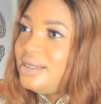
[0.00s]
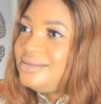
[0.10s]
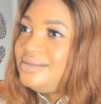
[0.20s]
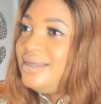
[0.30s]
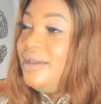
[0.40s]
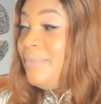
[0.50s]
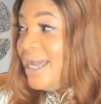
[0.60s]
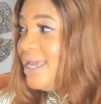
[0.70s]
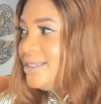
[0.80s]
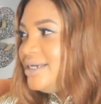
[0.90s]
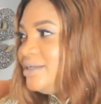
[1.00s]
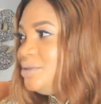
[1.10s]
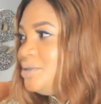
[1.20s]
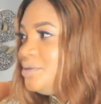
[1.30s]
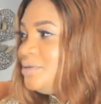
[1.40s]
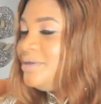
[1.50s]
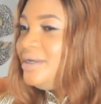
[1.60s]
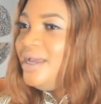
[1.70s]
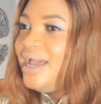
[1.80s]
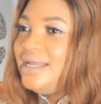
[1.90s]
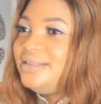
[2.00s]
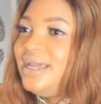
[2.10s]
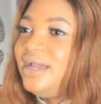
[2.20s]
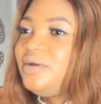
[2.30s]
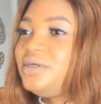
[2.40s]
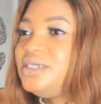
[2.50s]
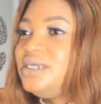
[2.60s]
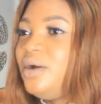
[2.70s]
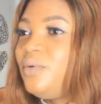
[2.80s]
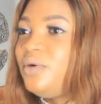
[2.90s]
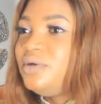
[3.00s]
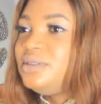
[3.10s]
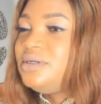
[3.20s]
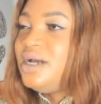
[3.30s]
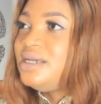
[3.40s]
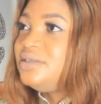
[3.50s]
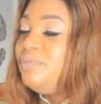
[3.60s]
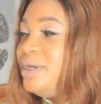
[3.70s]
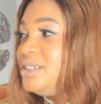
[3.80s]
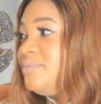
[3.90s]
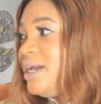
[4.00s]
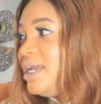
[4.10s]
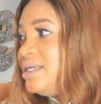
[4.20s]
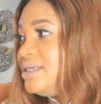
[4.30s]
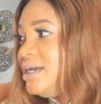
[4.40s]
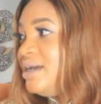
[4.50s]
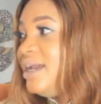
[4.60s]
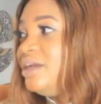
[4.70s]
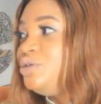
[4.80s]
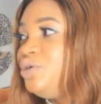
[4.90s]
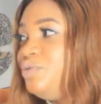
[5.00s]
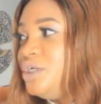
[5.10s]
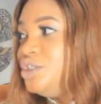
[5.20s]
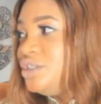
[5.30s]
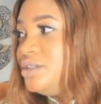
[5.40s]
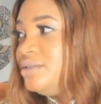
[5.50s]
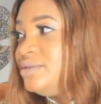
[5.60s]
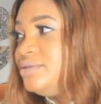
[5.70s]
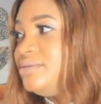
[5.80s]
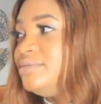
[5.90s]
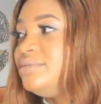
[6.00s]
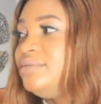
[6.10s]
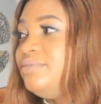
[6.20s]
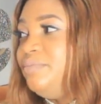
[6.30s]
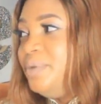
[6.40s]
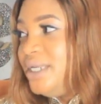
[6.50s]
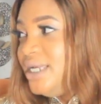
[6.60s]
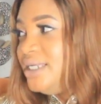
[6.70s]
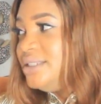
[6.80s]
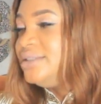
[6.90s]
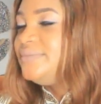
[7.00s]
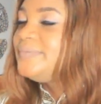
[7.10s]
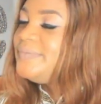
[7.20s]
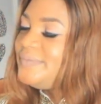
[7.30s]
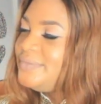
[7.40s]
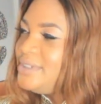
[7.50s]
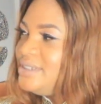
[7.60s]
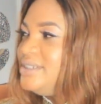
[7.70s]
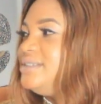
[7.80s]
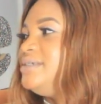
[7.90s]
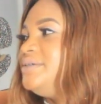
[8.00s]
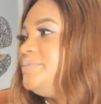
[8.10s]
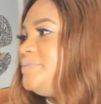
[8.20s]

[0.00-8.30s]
as a marketer too, and then I got an award as the best marketer Edo region, Benin City.